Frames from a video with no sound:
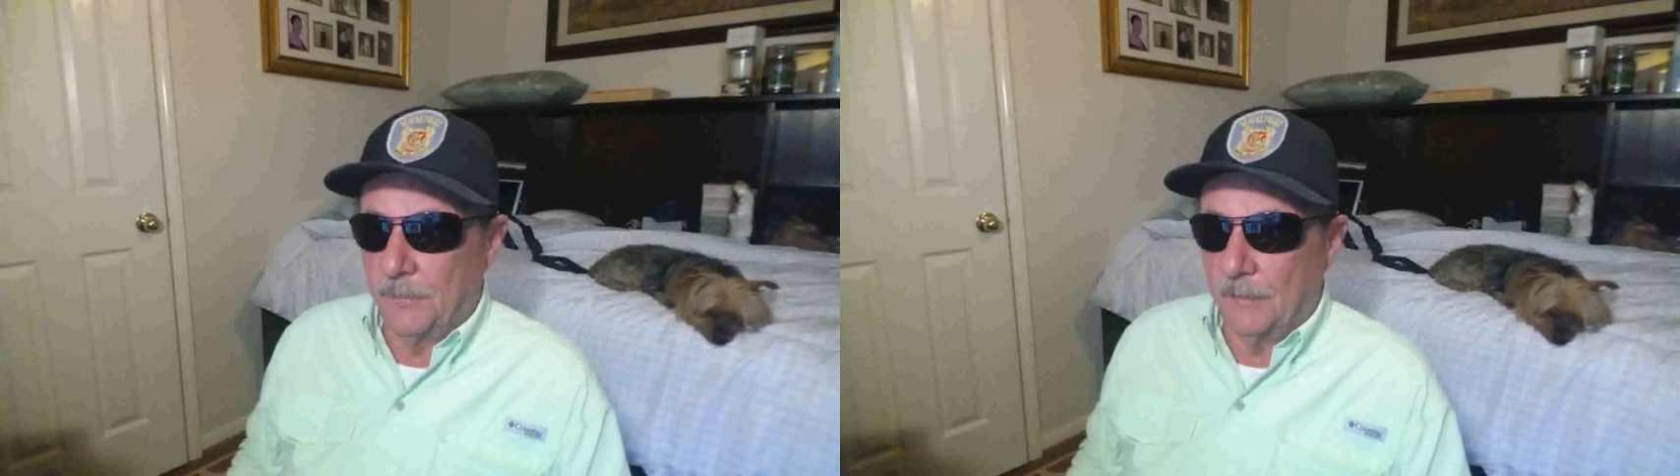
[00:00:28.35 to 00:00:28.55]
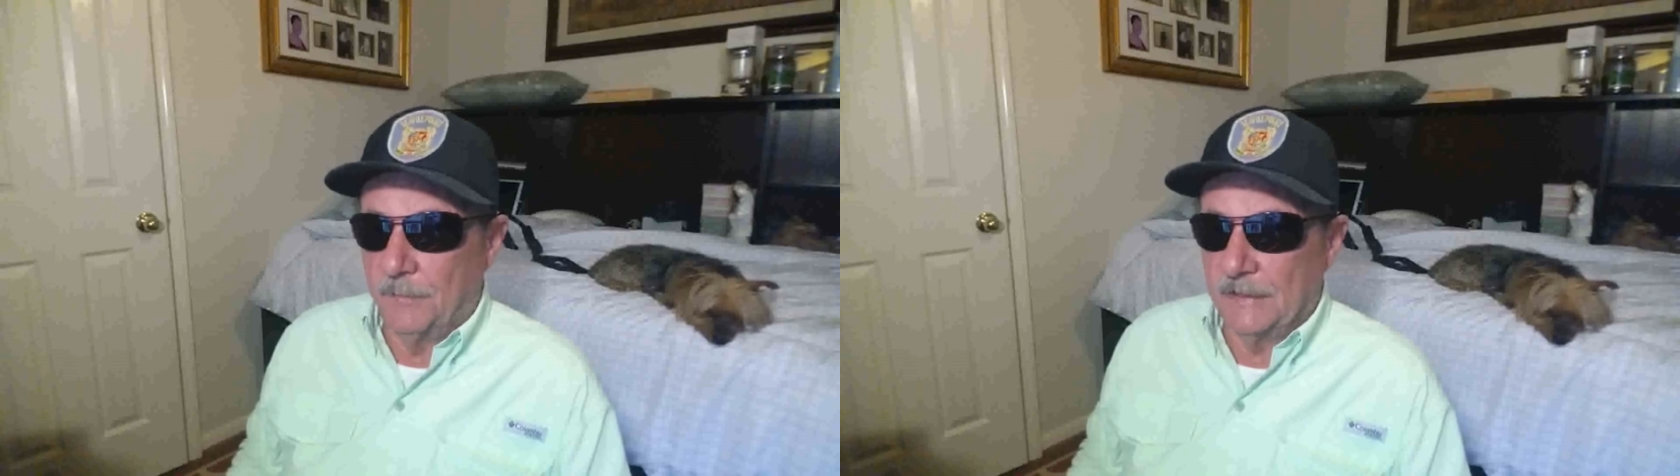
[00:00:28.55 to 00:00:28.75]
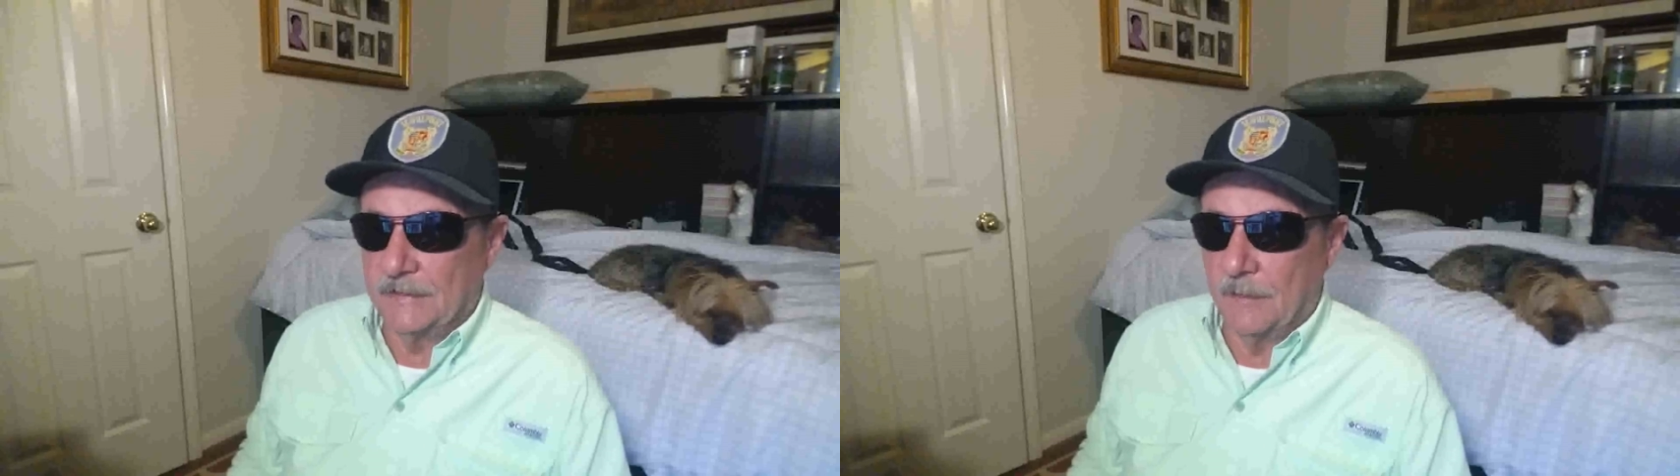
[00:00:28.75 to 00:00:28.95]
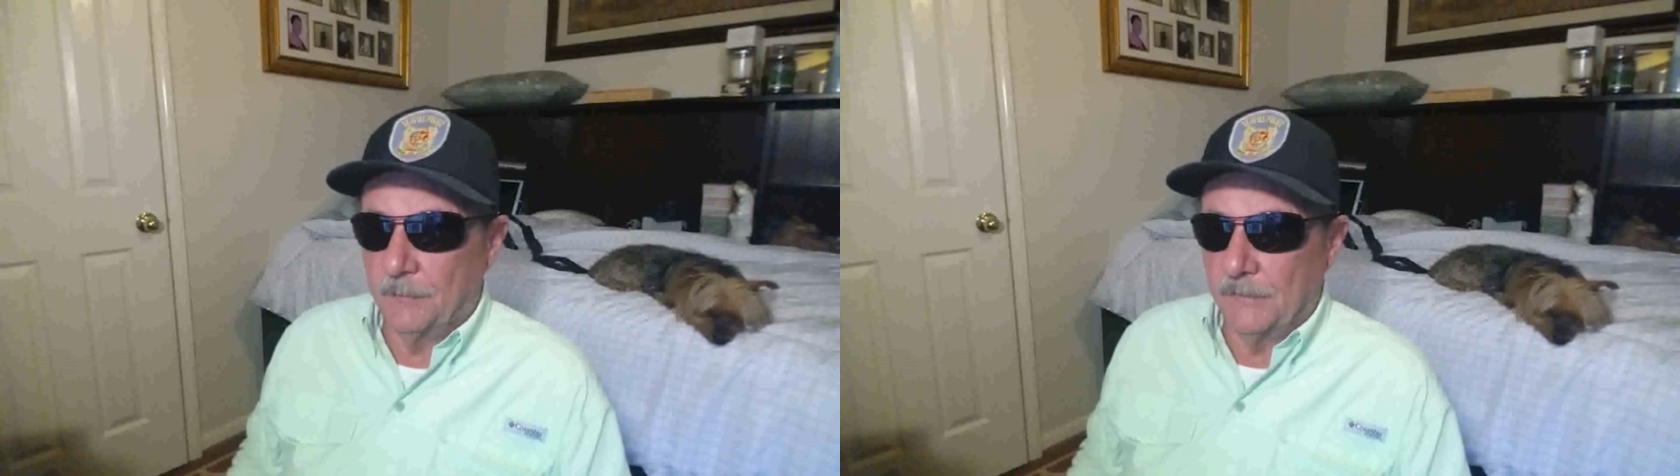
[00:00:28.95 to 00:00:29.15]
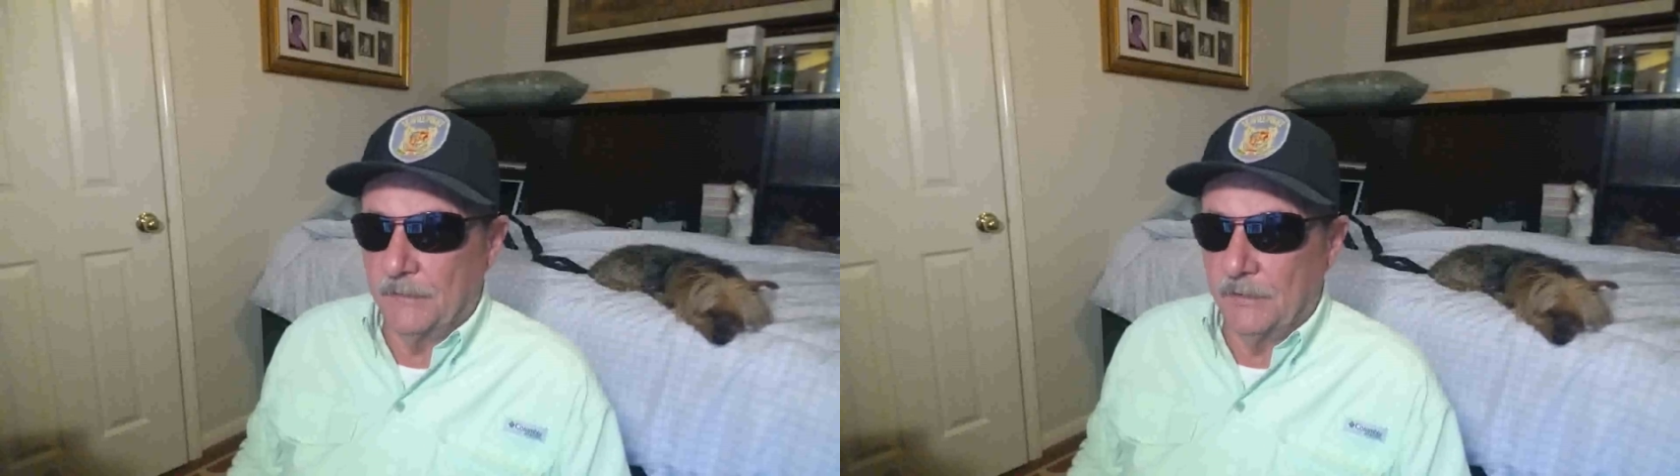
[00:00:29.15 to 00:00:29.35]
I picked up
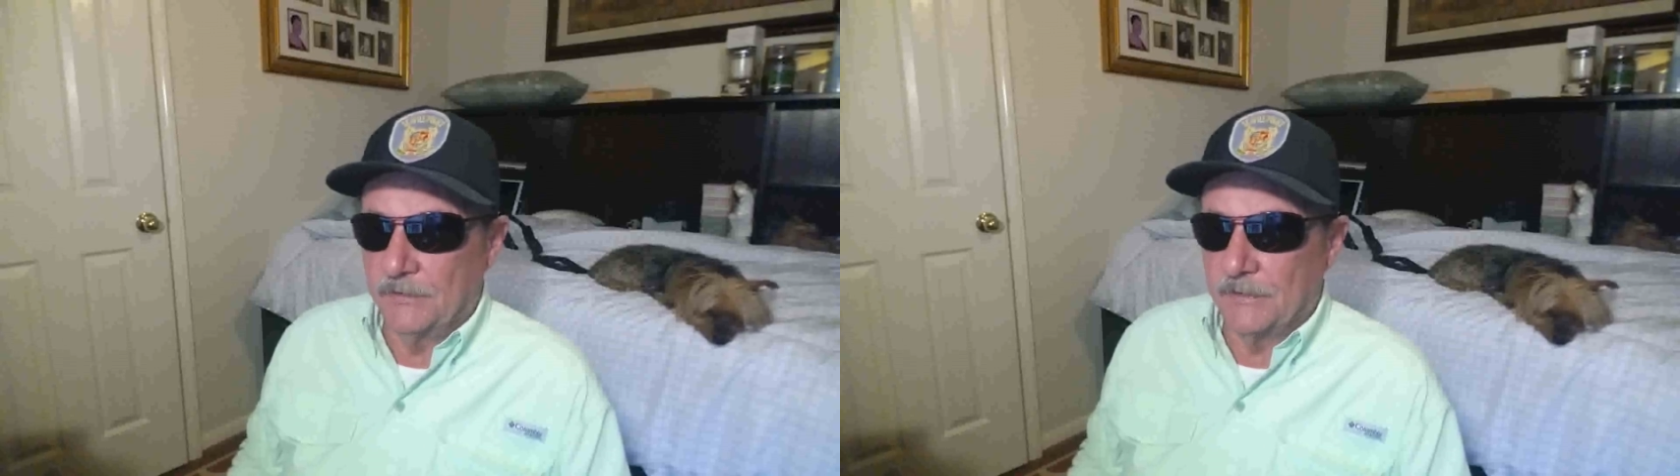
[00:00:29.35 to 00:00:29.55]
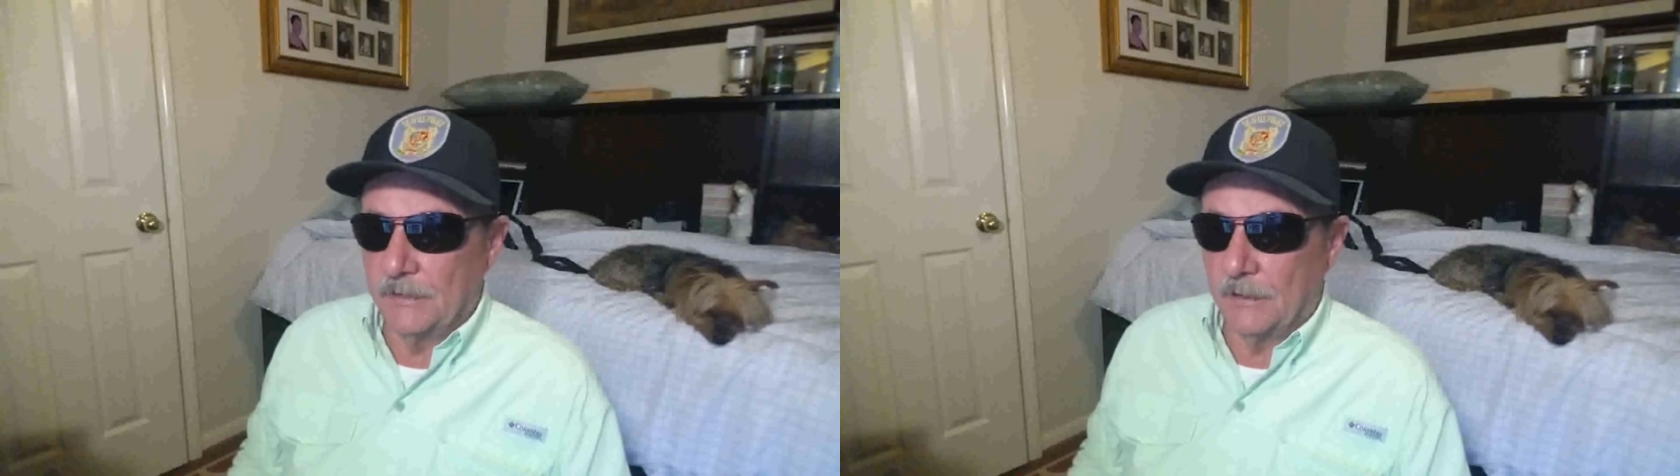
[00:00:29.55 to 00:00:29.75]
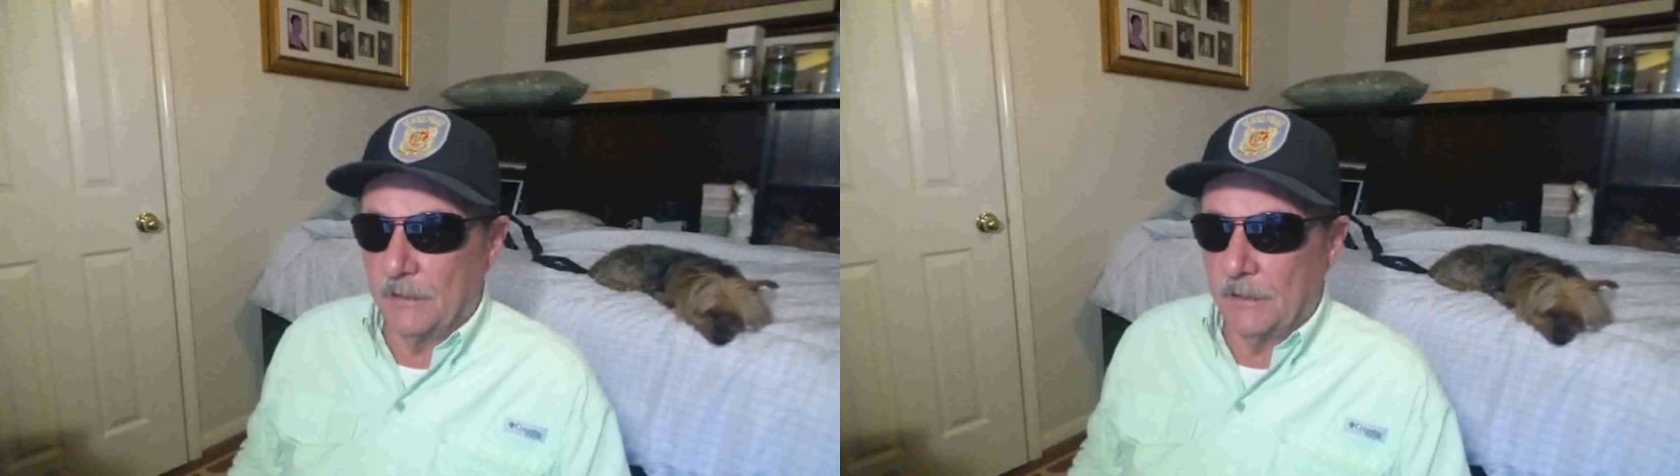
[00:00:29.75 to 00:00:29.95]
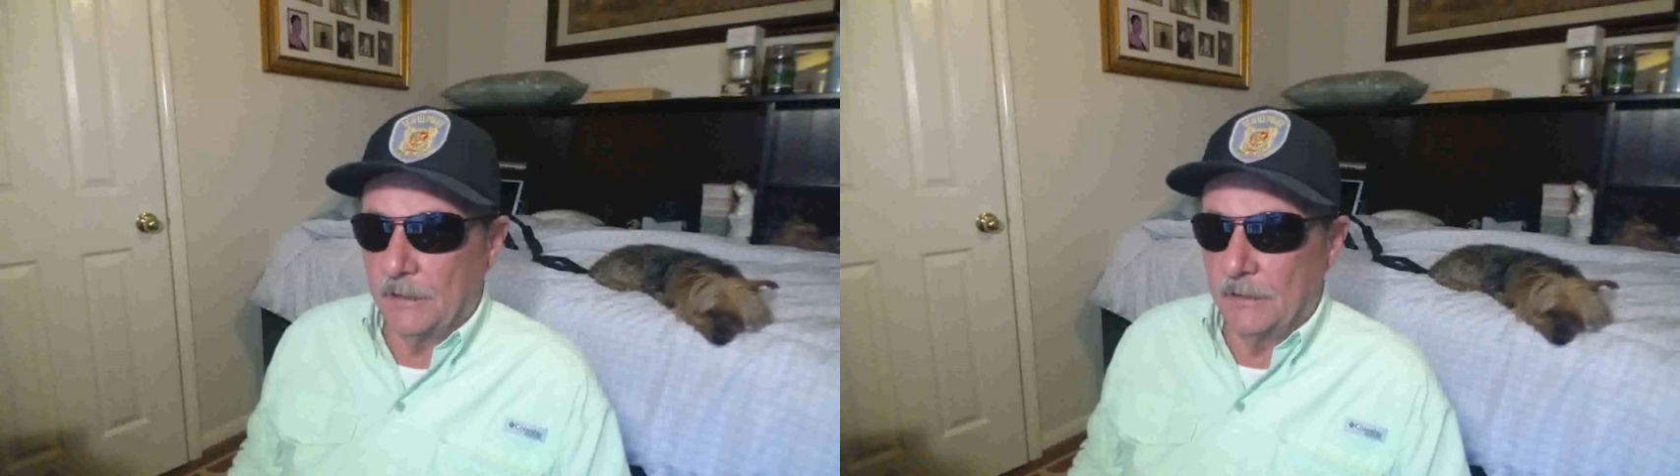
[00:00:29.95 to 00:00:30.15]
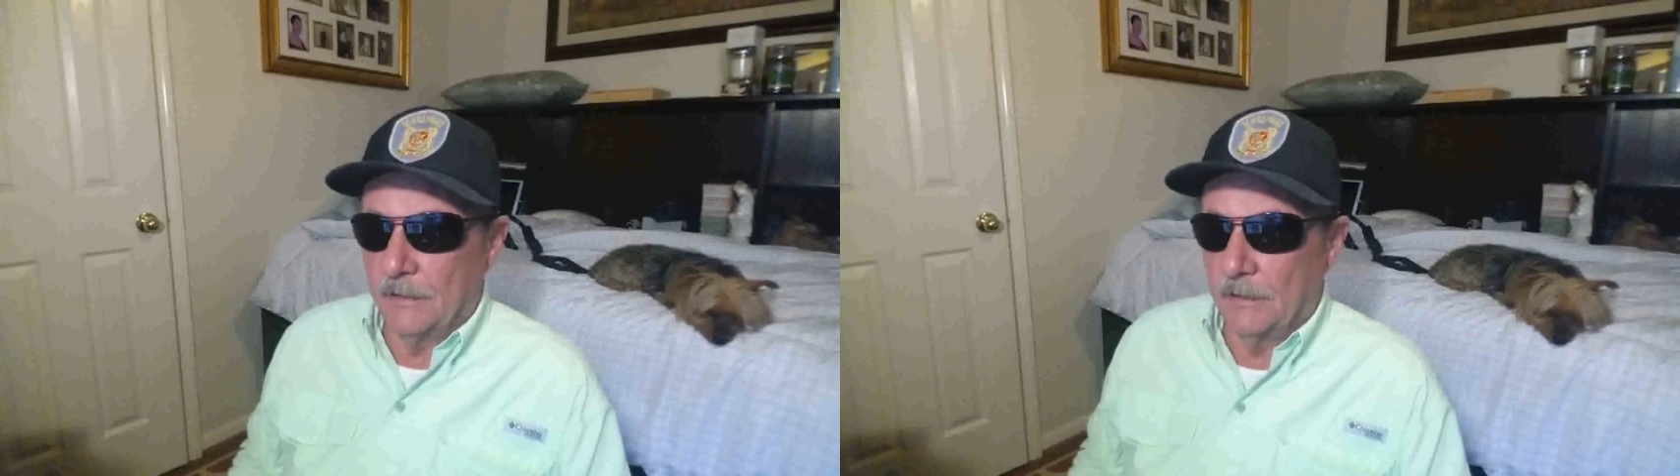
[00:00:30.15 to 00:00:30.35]
in the Houston
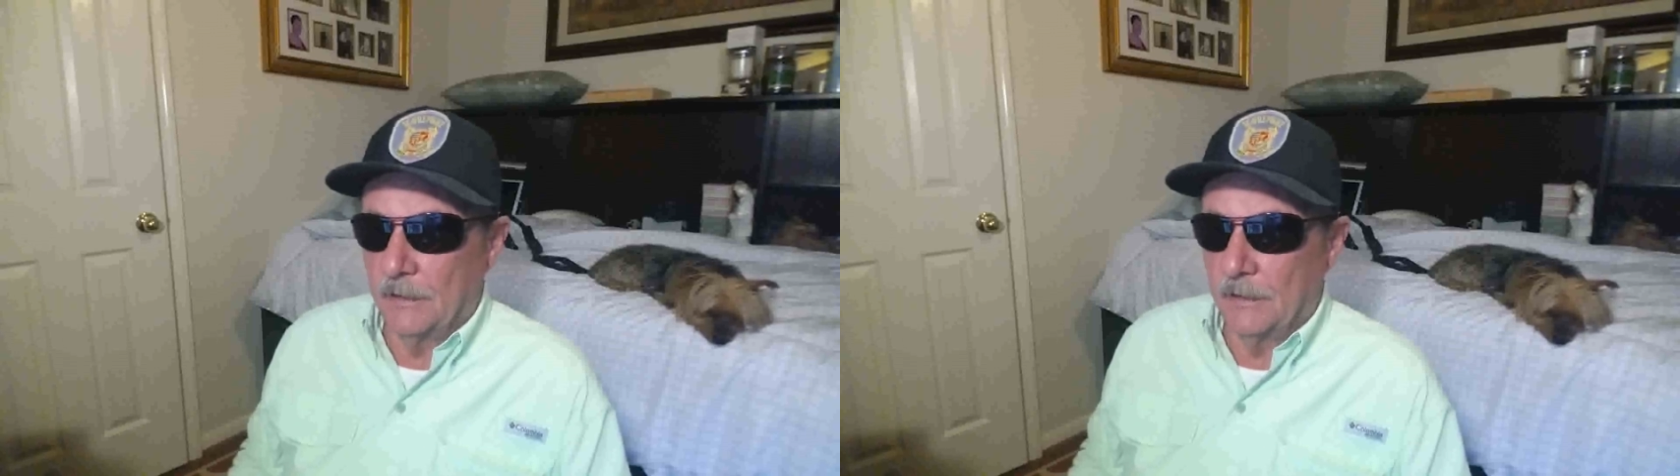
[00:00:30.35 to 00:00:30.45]
area